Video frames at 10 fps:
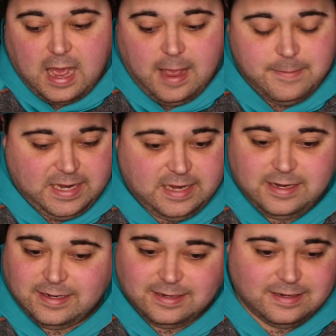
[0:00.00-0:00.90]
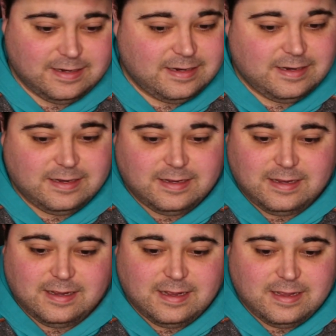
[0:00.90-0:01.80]
I mean,
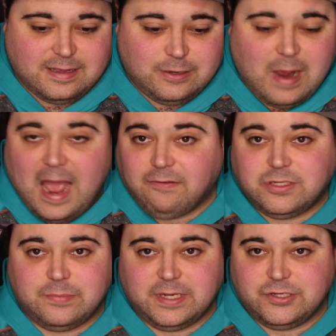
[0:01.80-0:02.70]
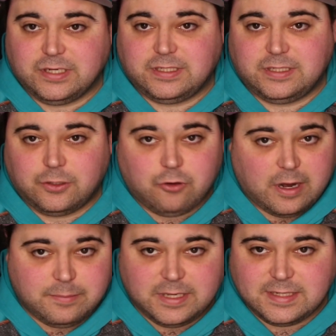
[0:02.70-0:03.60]
you have to be just
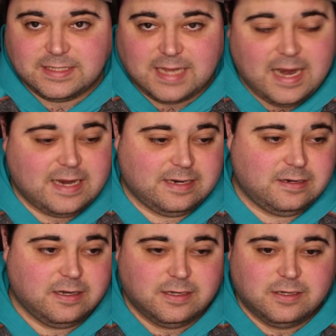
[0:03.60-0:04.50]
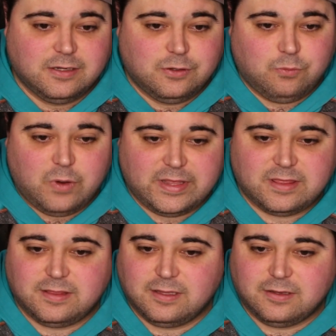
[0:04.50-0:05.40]
incredibly excited
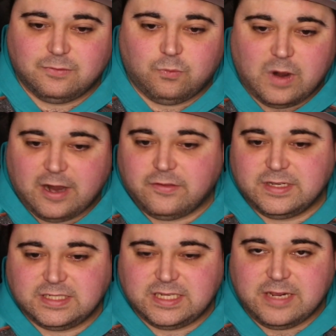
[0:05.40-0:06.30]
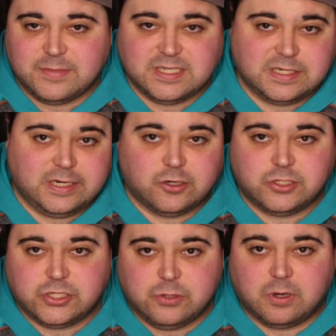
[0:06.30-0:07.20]
with where this team is in year
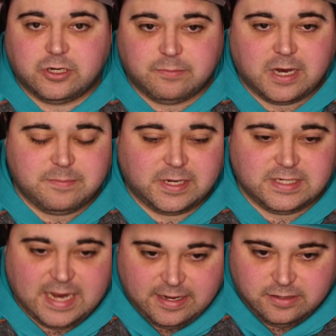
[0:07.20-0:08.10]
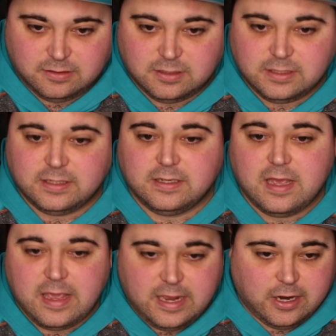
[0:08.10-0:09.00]
2 under Mike McDaniel
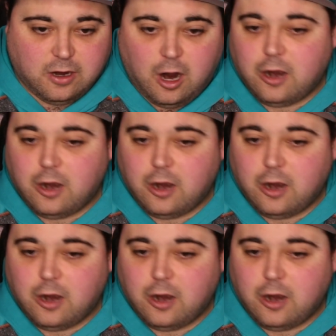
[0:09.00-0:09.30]
here,